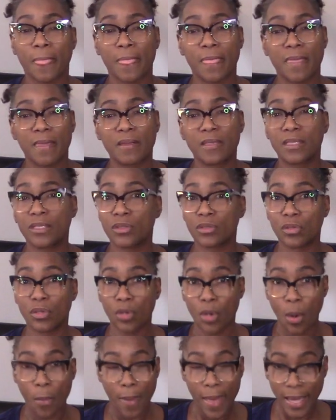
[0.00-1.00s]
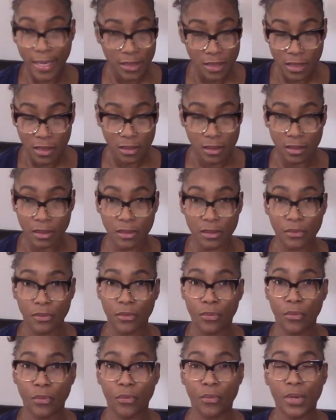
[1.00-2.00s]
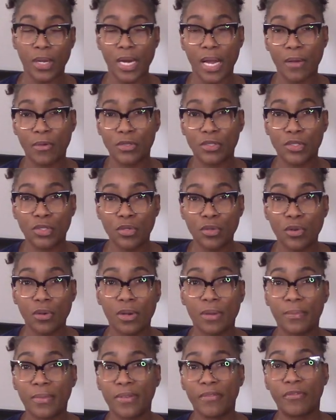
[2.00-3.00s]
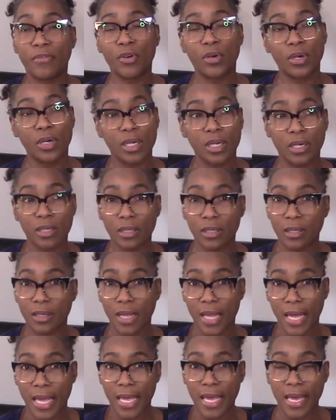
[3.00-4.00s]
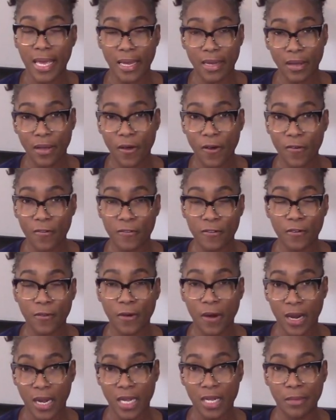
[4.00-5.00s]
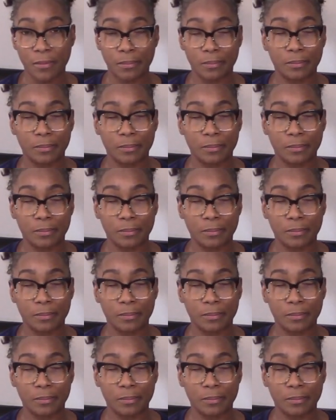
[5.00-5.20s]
Just go back to what I was doing before I had COVID, right?